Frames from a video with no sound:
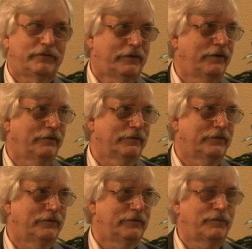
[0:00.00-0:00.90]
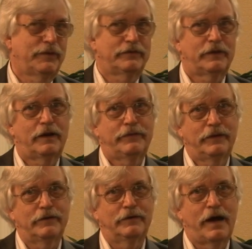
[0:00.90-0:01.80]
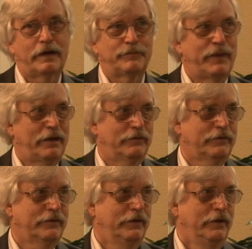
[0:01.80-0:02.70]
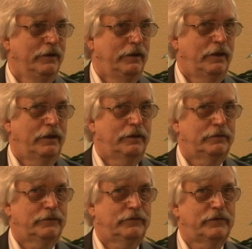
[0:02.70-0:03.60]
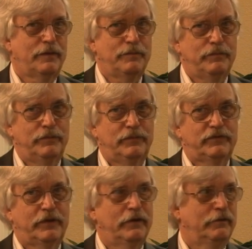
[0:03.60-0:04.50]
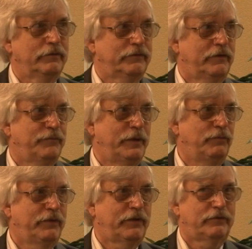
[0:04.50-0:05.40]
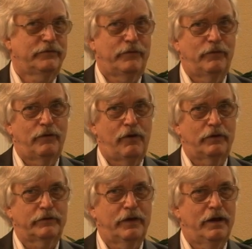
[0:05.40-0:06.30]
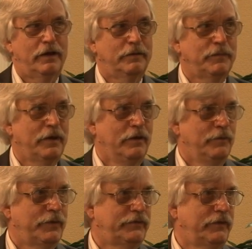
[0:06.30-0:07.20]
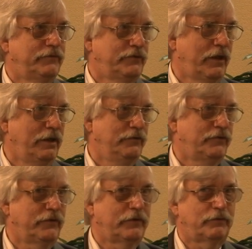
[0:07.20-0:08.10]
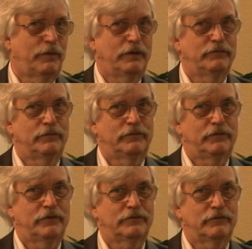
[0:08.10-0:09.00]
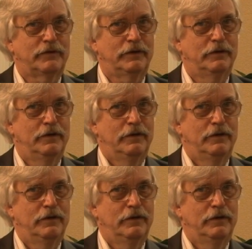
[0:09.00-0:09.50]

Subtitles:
skills is something that I think a lot about. And some skills have been with us for a long time, but they've changed in the 21st century.